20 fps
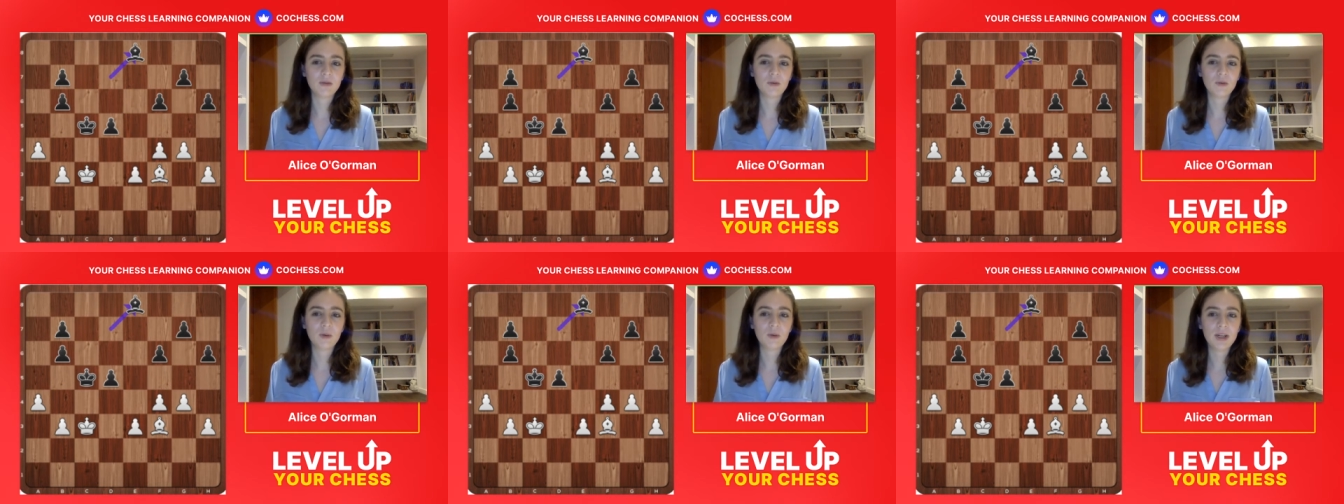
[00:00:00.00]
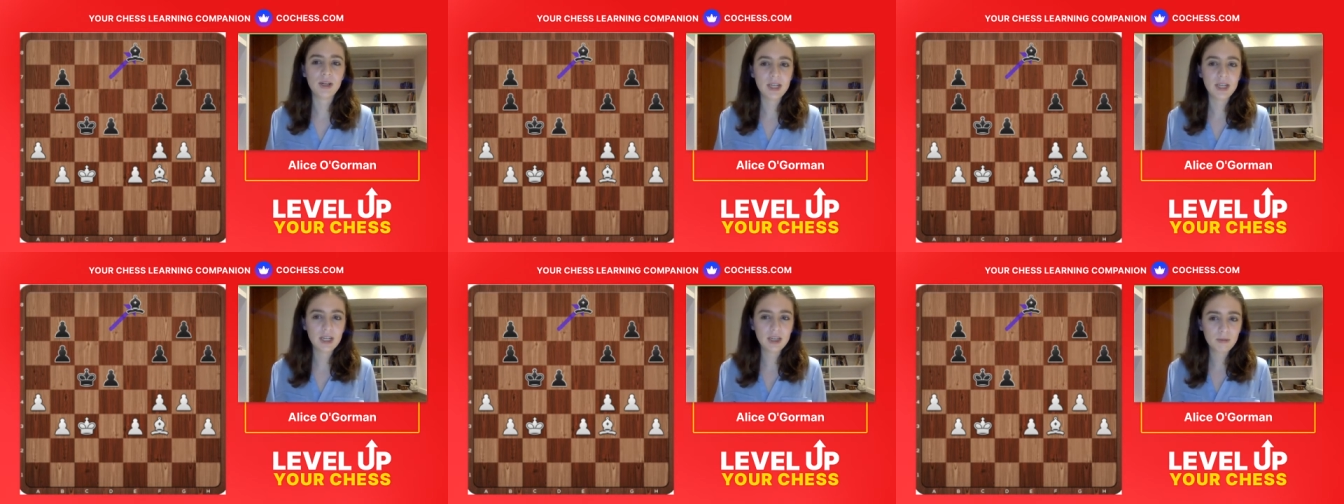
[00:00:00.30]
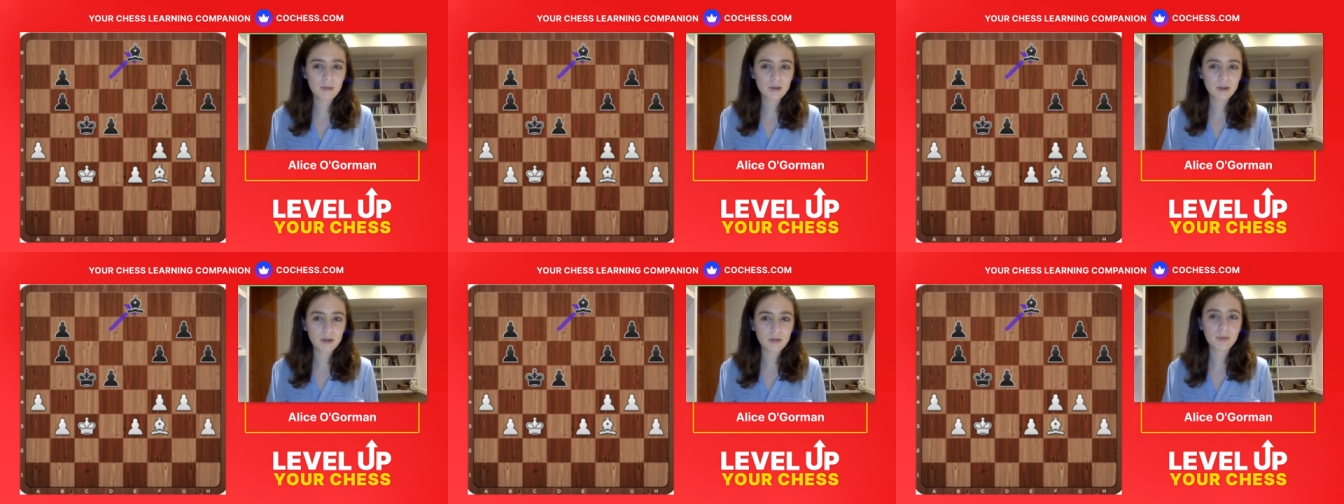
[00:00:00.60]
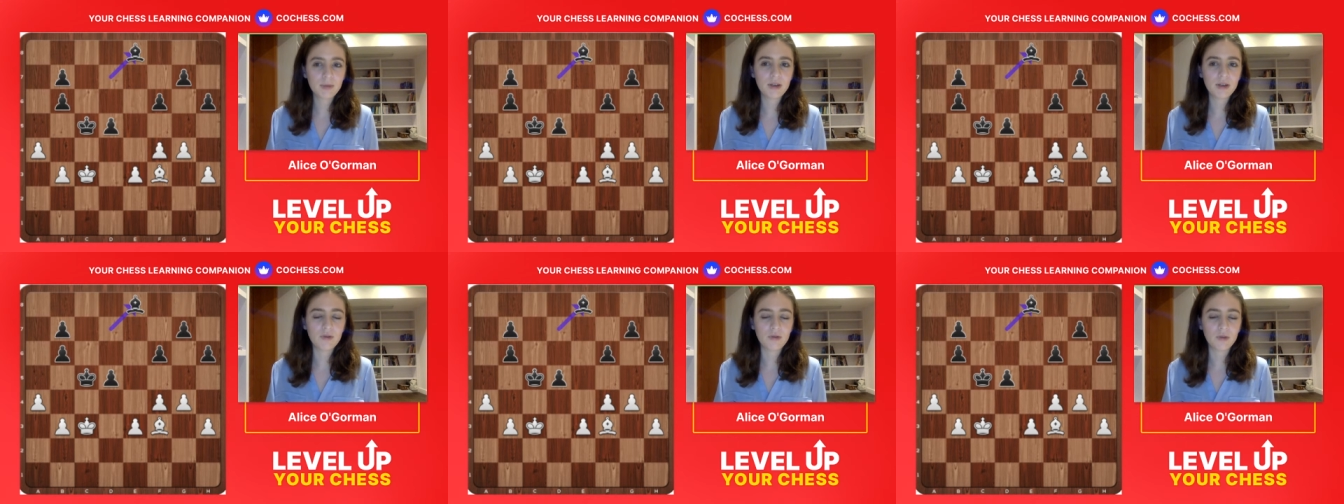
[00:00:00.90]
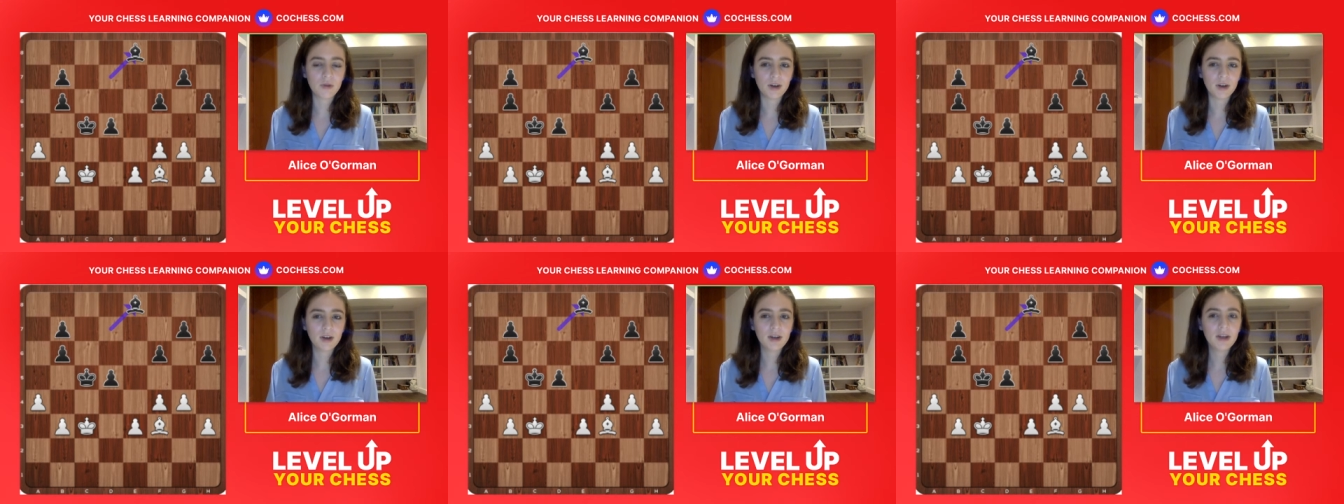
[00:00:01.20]
Well, we need to push
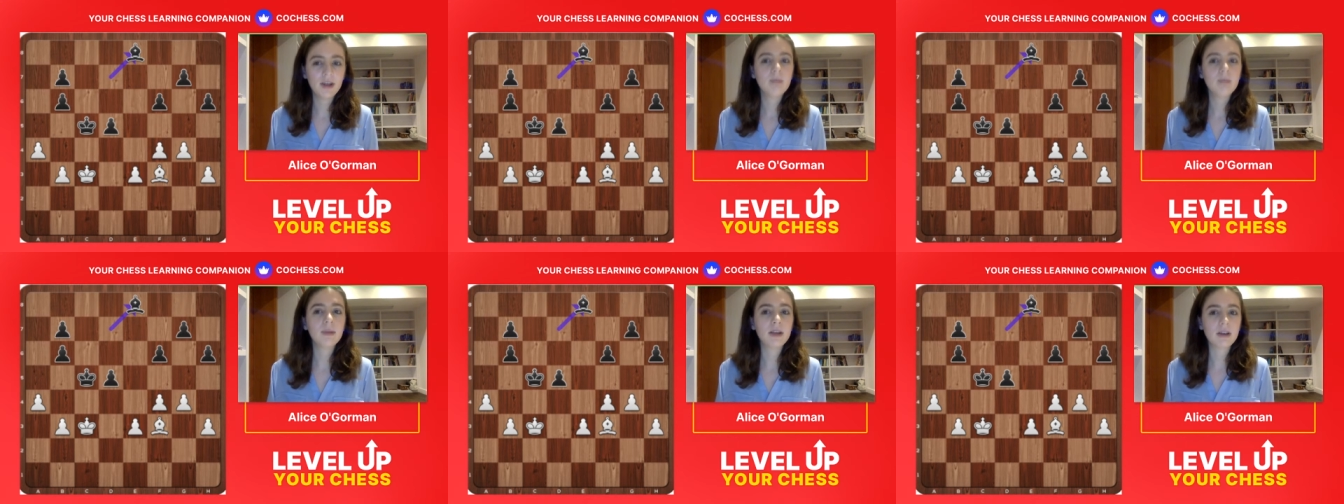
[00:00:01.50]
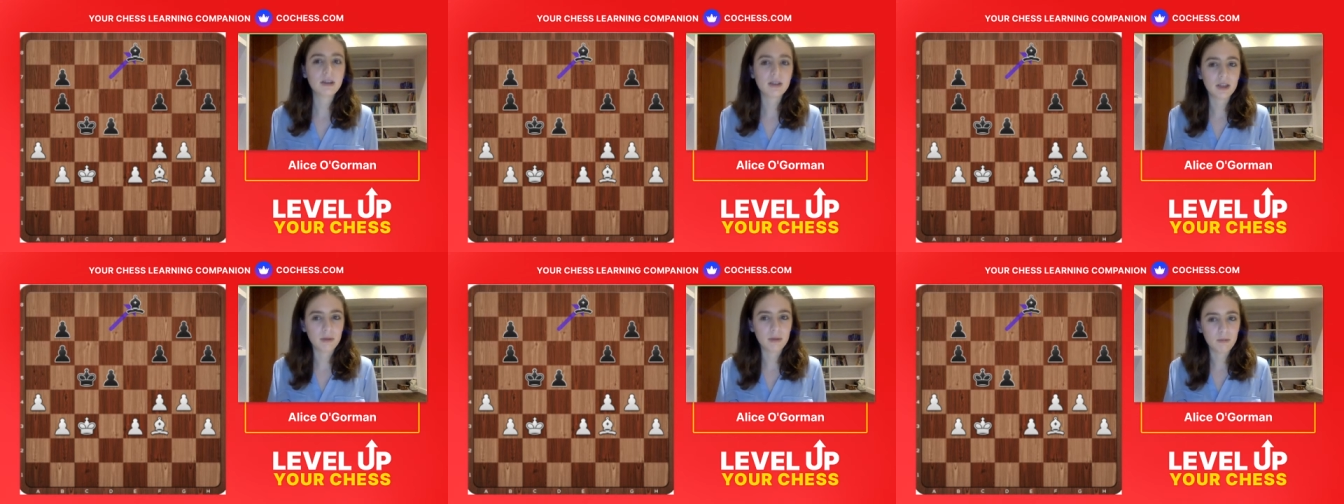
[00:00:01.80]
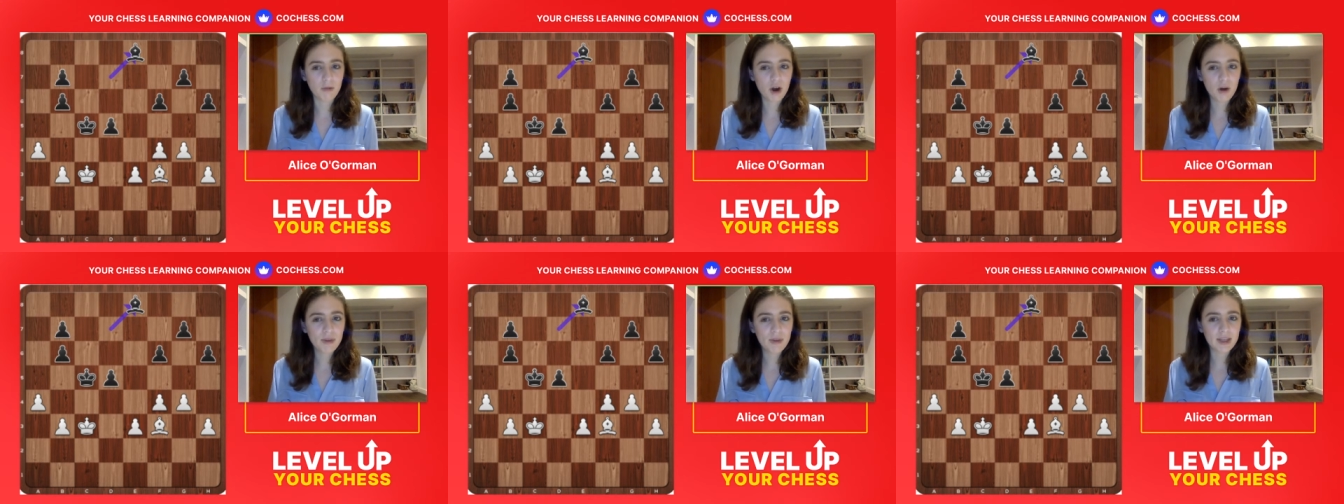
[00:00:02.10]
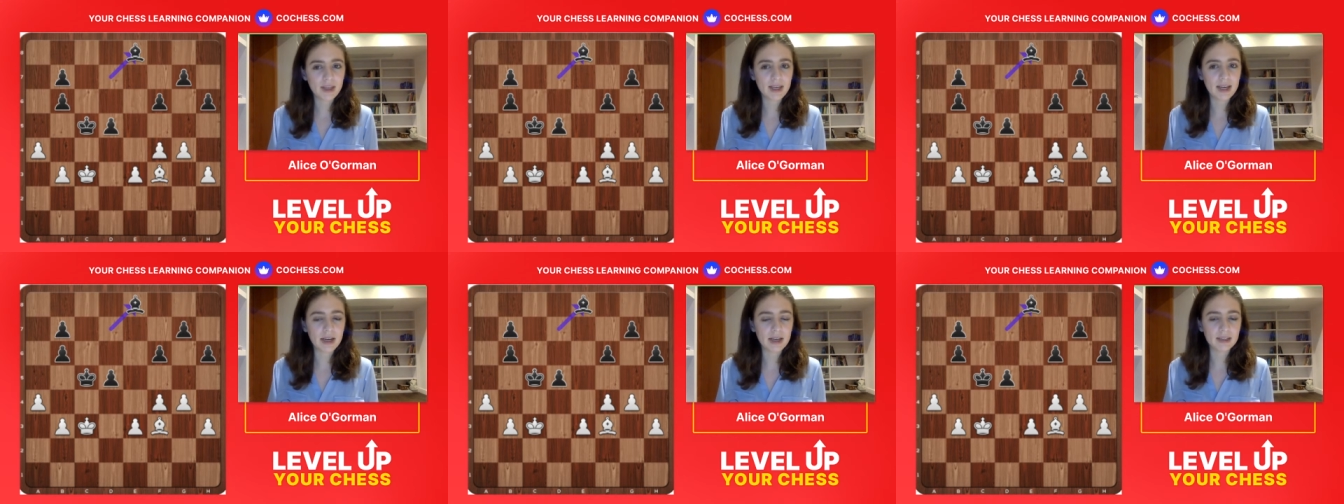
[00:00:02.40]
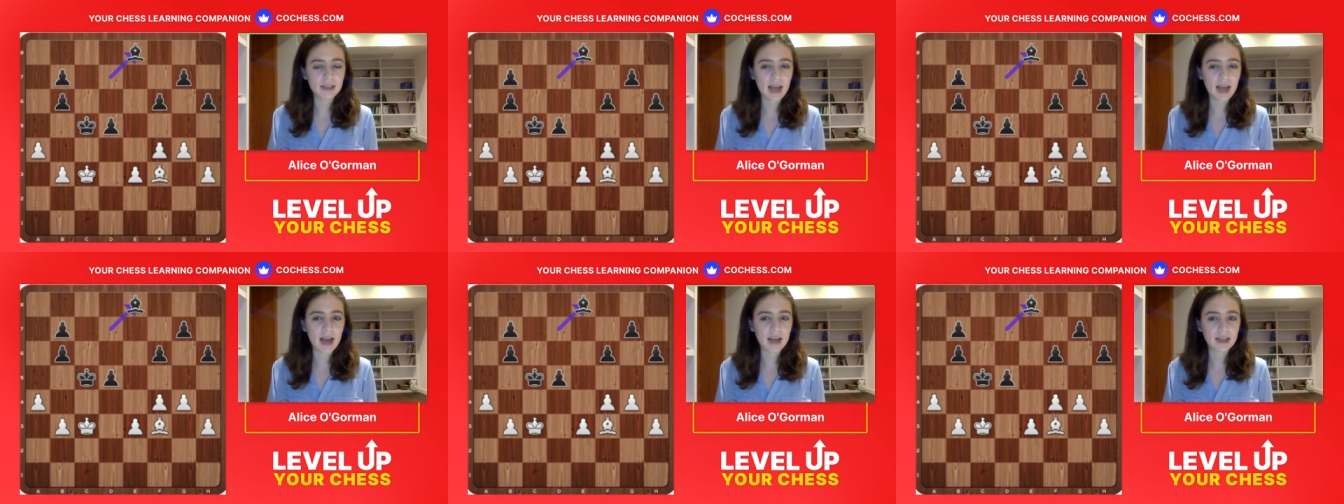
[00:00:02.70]
b4 because at the moment the king
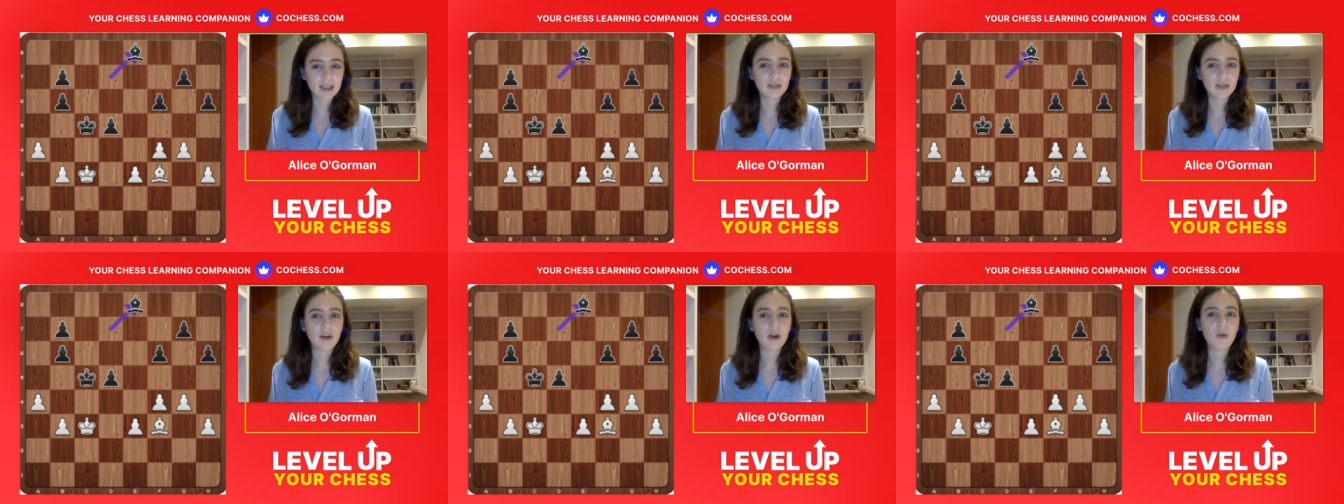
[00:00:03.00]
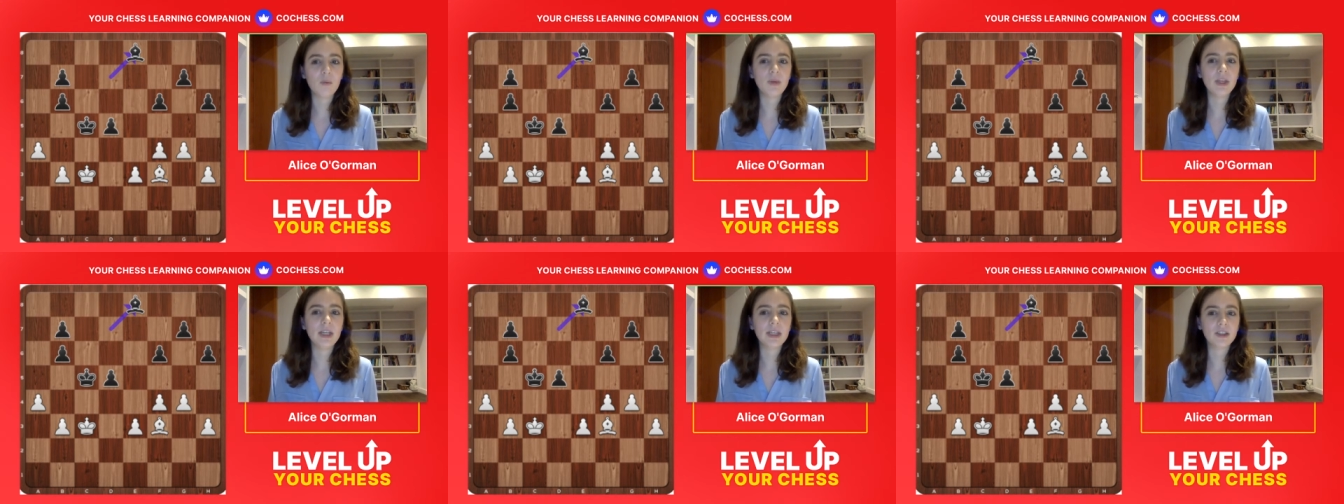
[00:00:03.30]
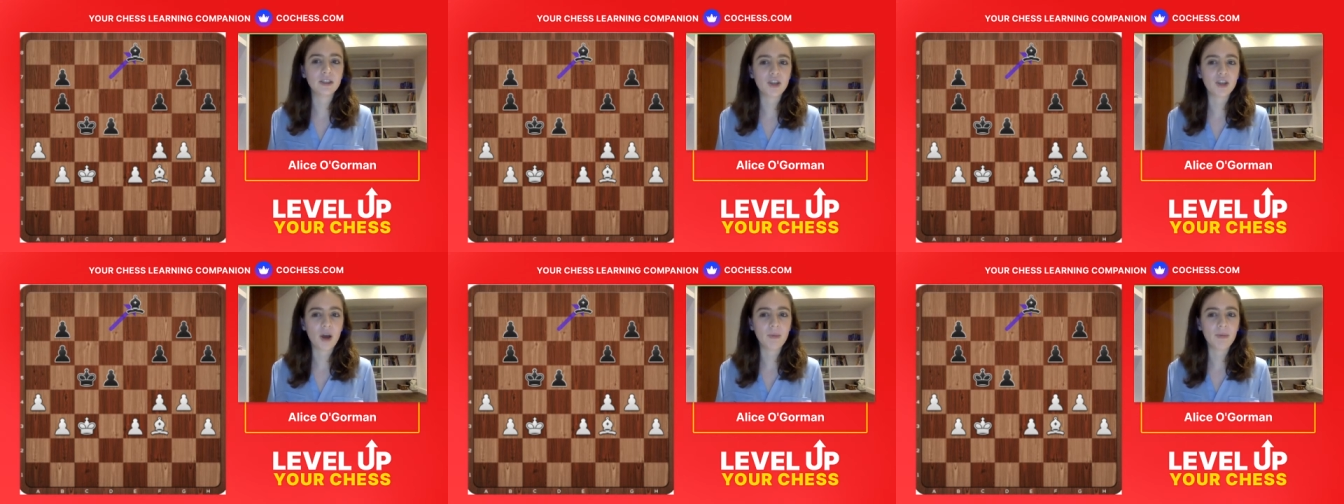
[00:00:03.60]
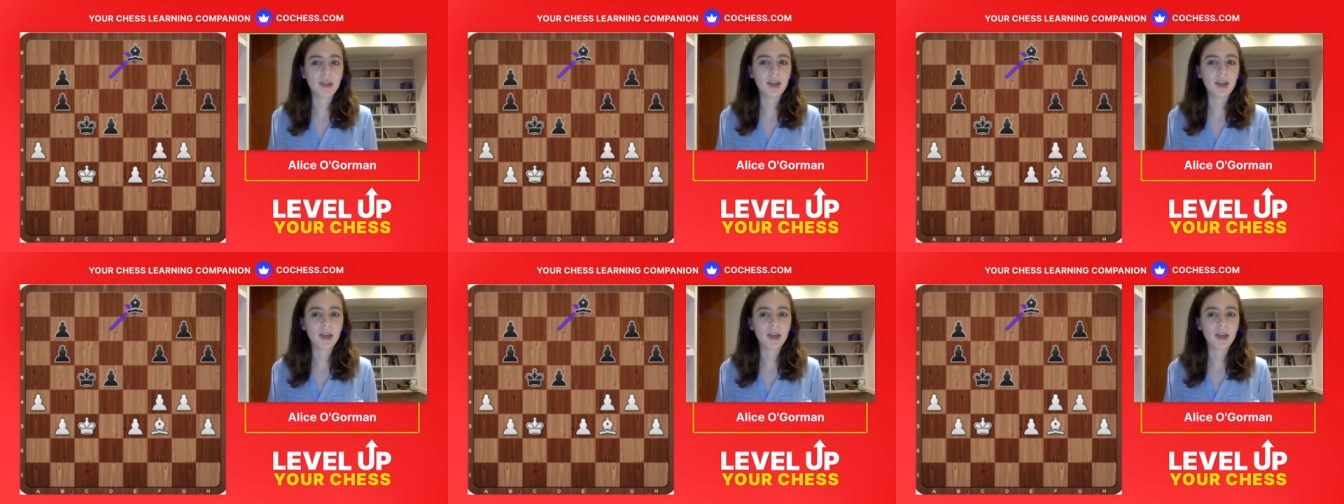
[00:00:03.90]
is active and we need to stop